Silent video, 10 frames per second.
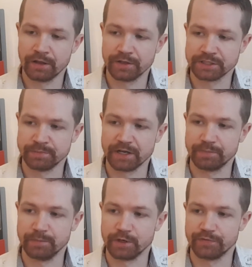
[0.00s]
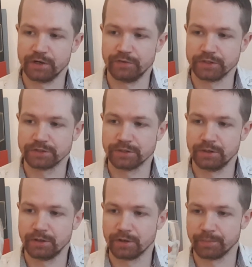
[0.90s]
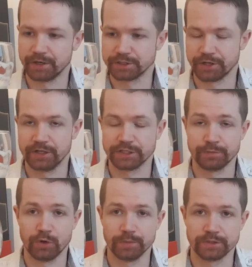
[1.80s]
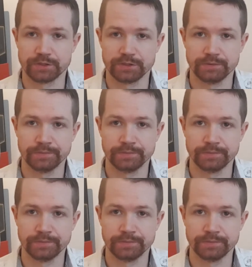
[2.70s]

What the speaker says: this might be my favorite beer style at the moment.